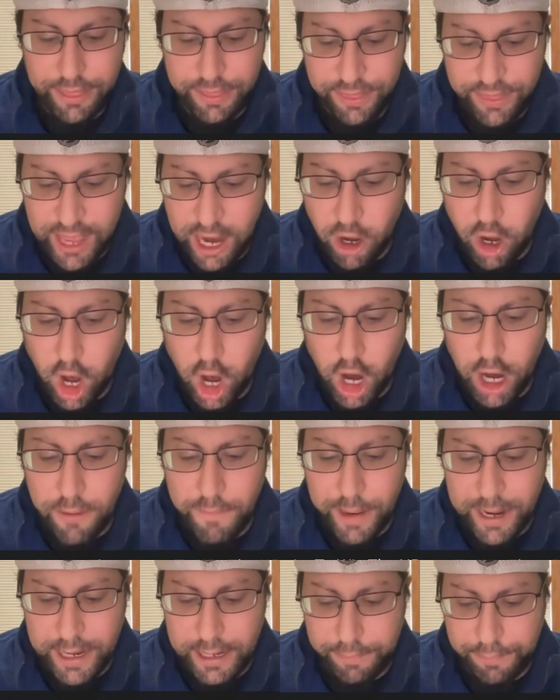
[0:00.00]
There
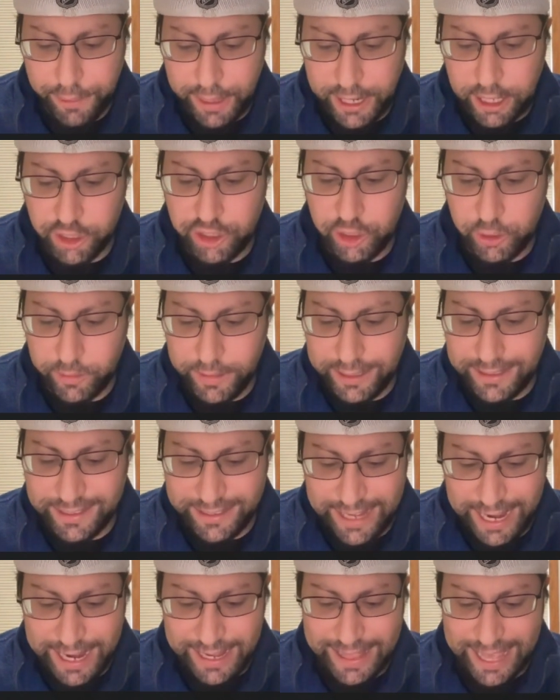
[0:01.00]
aren't many players who can
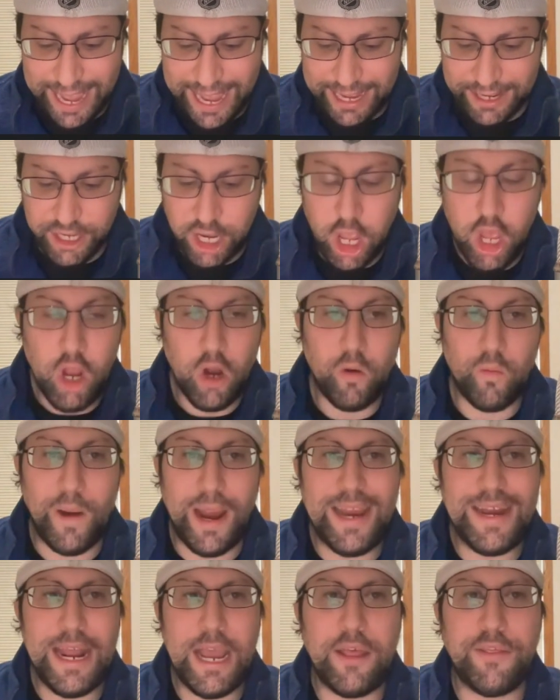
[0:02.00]
say that.
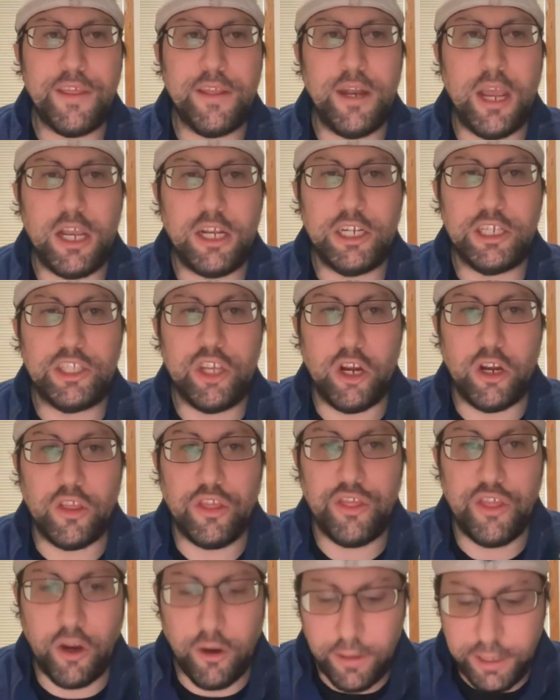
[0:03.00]
Right now, the Nuggets are
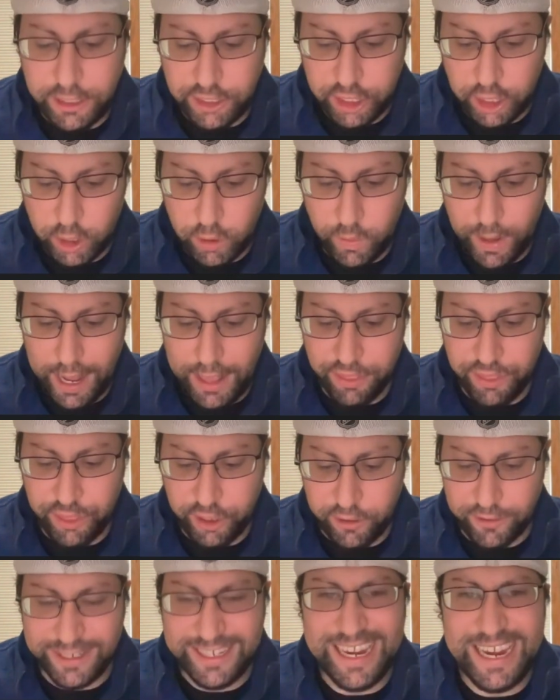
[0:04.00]
thirty-two and
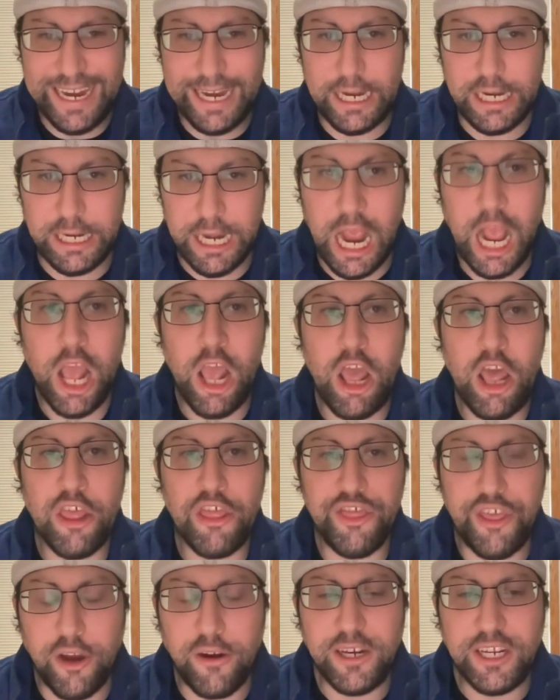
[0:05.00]
thirteen.
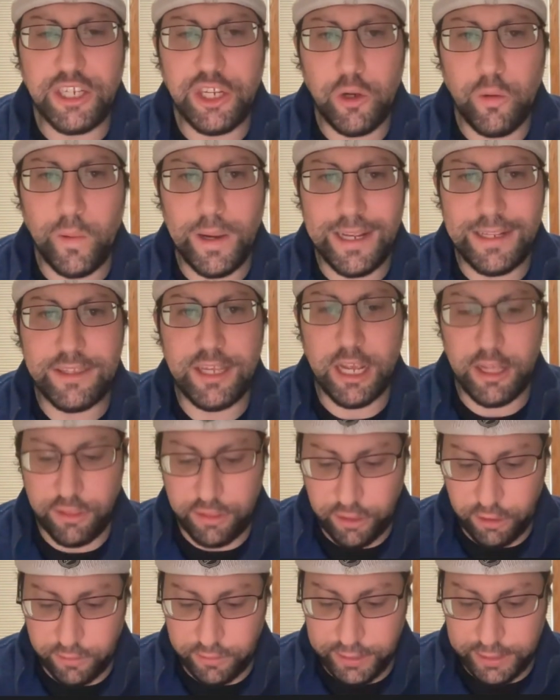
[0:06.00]
thirty-two wins
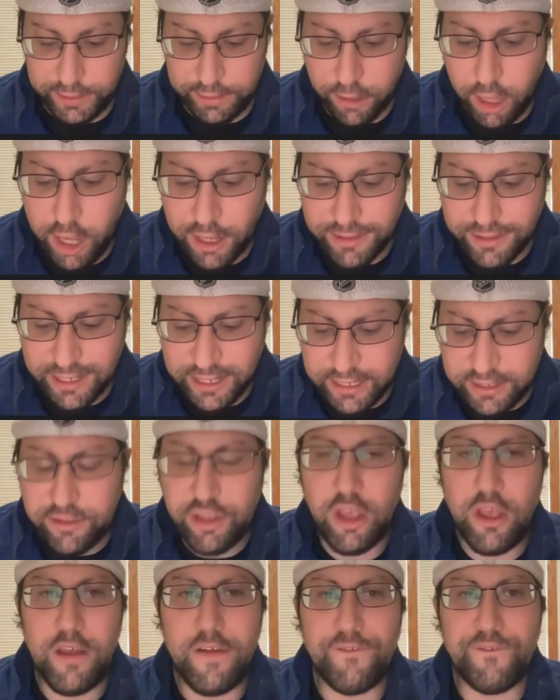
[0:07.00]
and thirteen
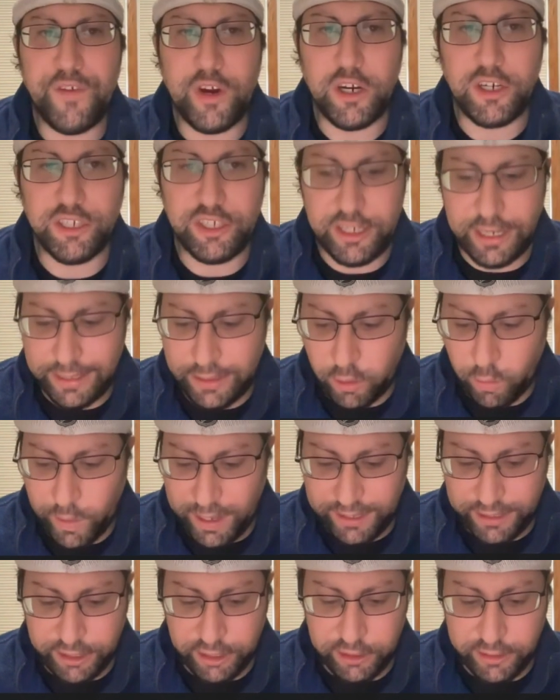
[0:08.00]
losses, first in the
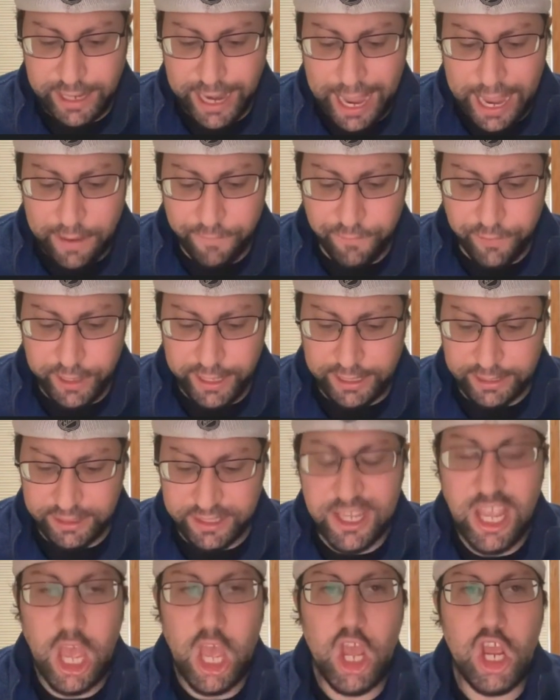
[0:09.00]
Western
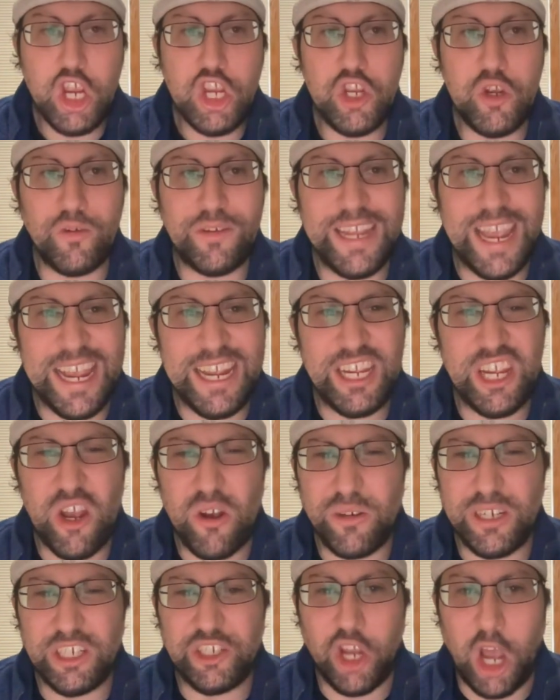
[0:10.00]
Conference. You take
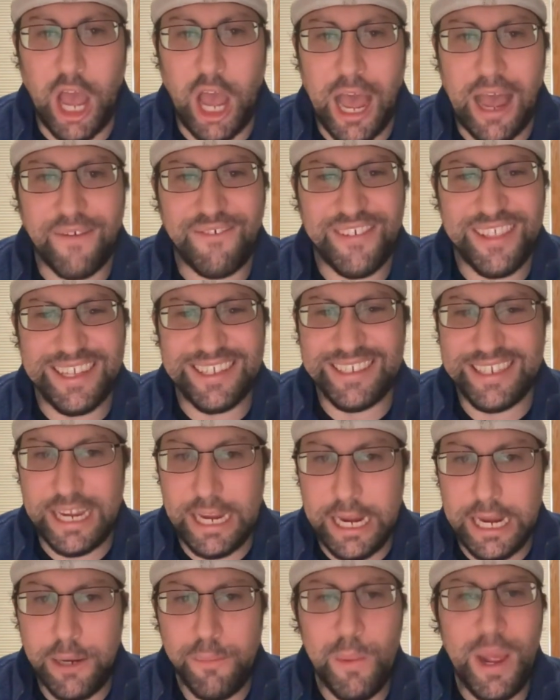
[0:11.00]
Jokic off of this
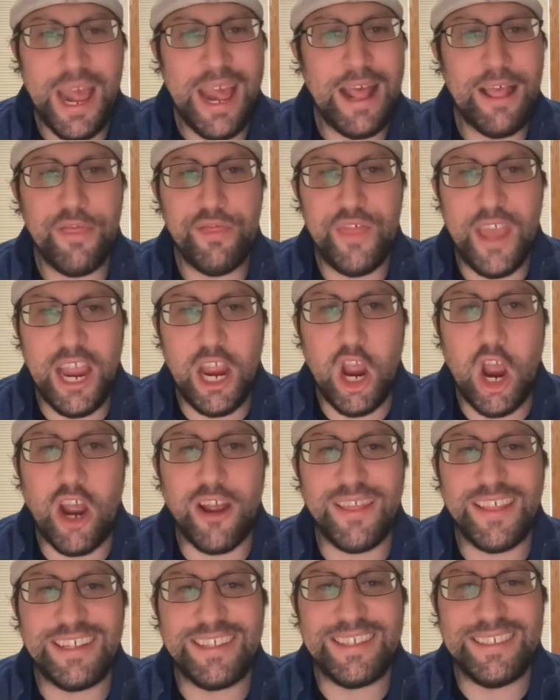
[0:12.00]
team, they
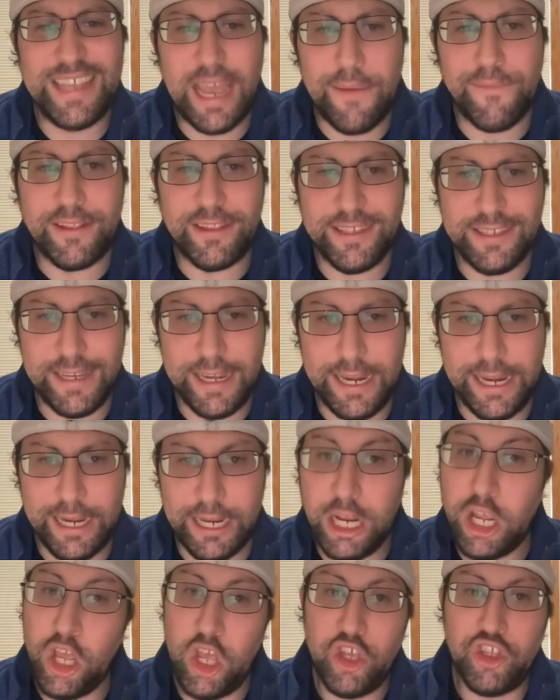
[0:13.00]
are the seventh
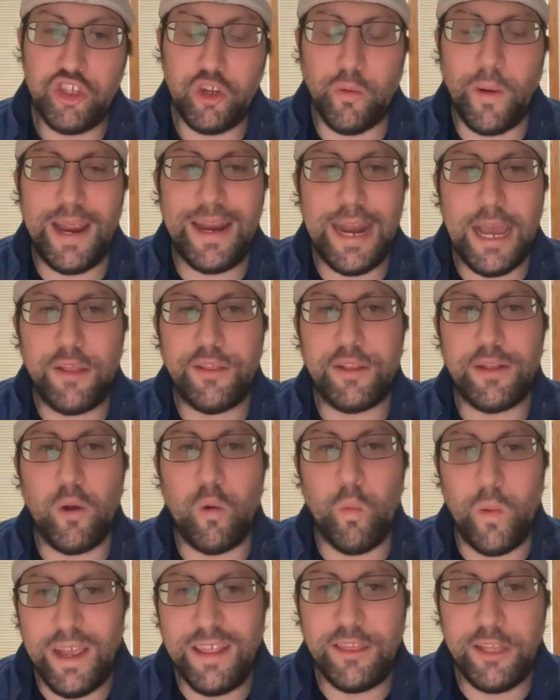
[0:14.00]
seed. So right now,
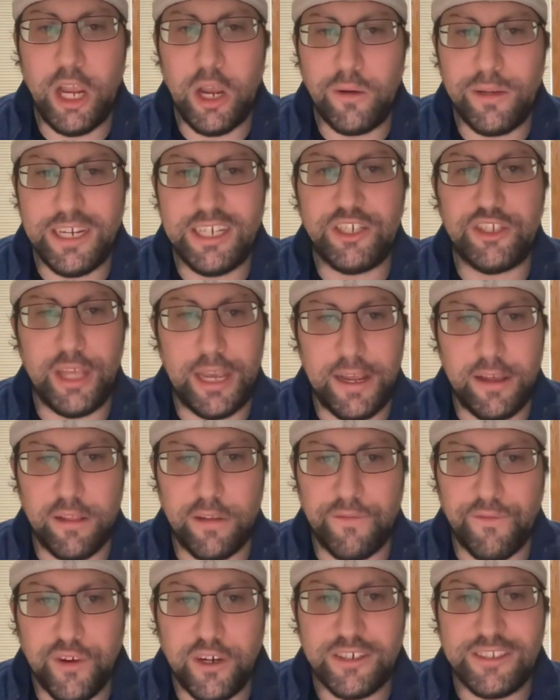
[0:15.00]
with Jokic, they are
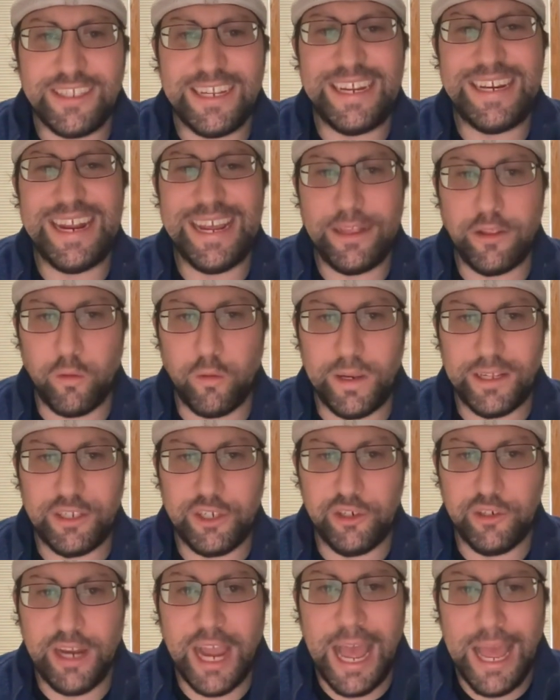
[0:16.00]
the first seed in the
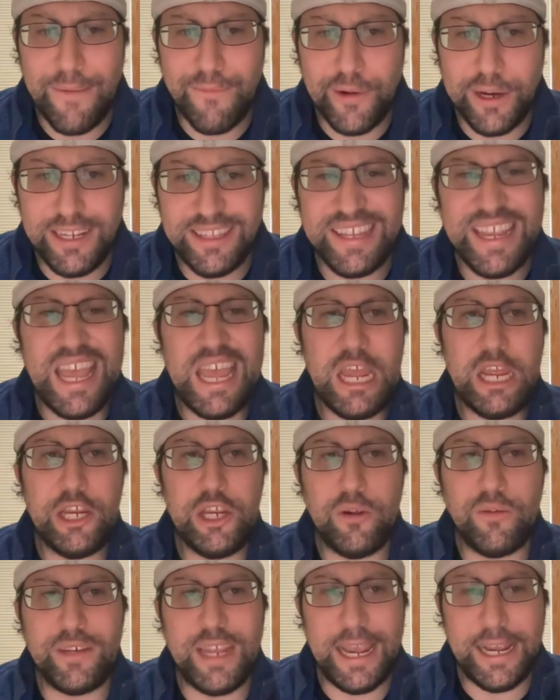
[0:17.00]
Western Conference.
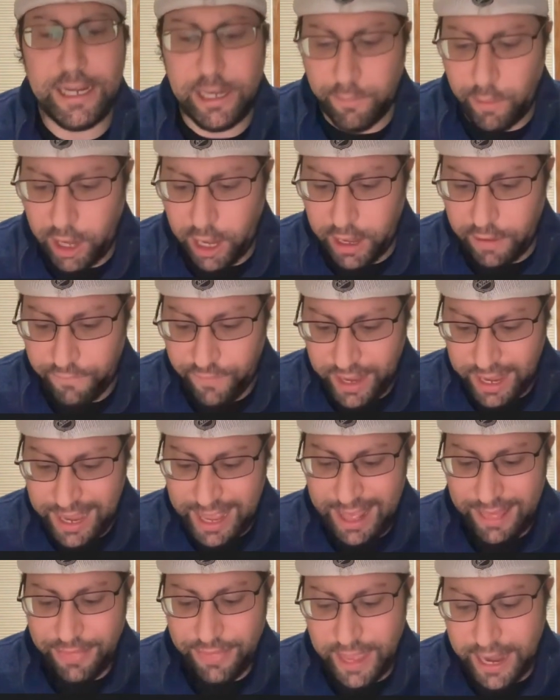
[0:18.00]
You take them off,
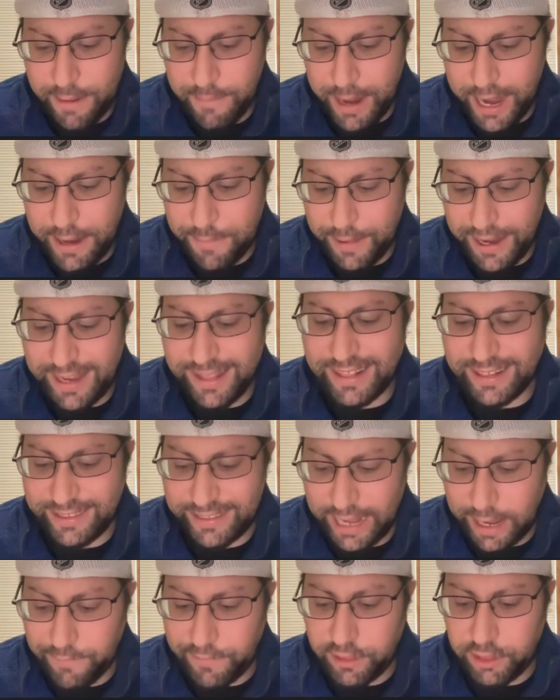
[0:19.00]
they may be the
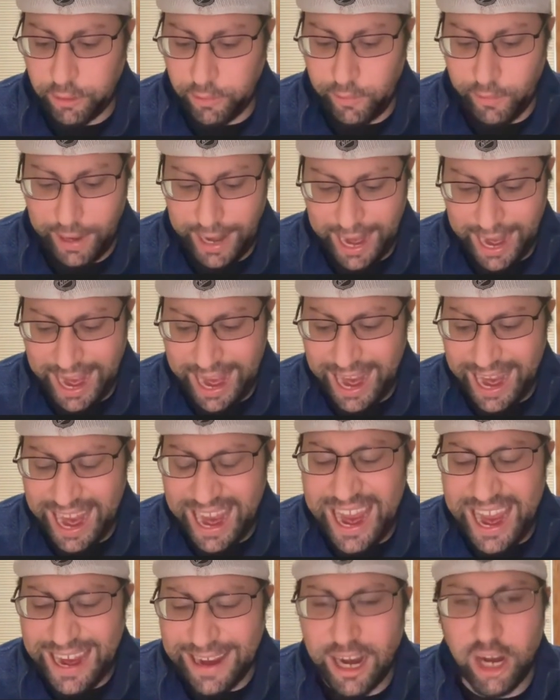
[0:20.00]
seventh through
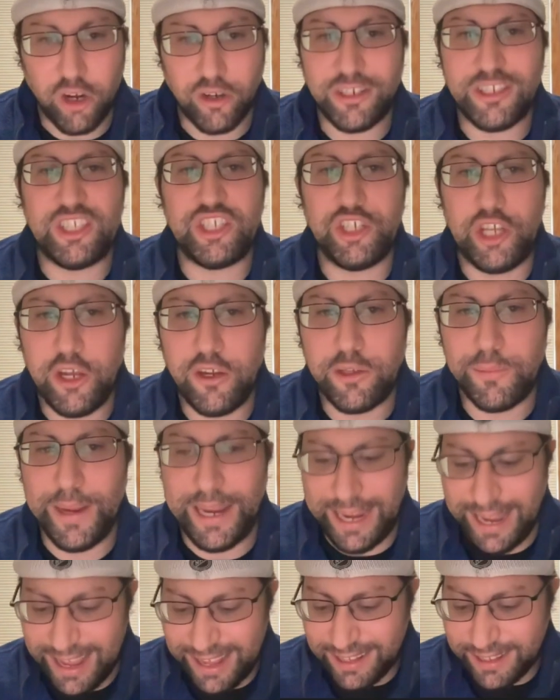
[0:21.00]
eight, or excuse
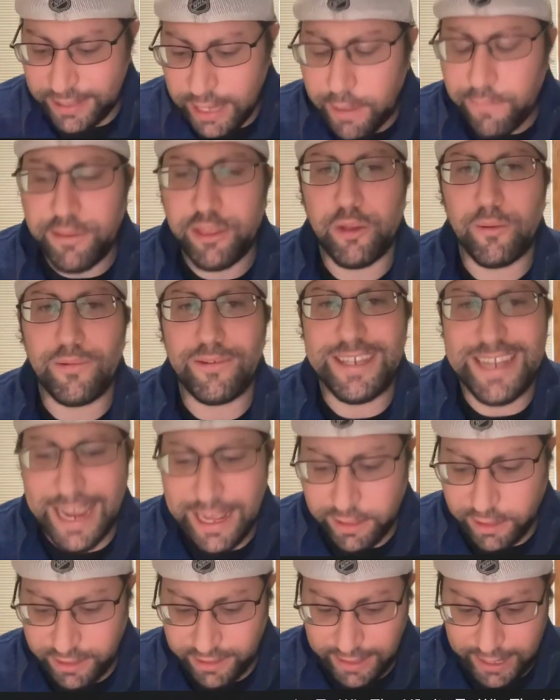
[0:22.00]
me, seventh through
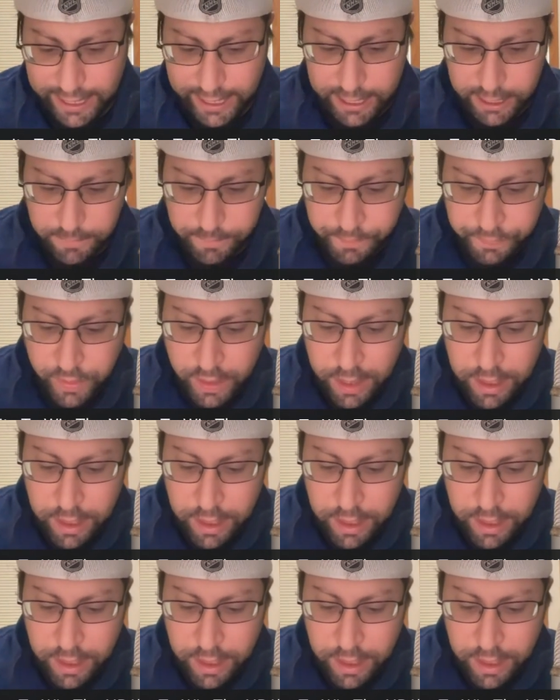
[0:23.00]
tenth seed.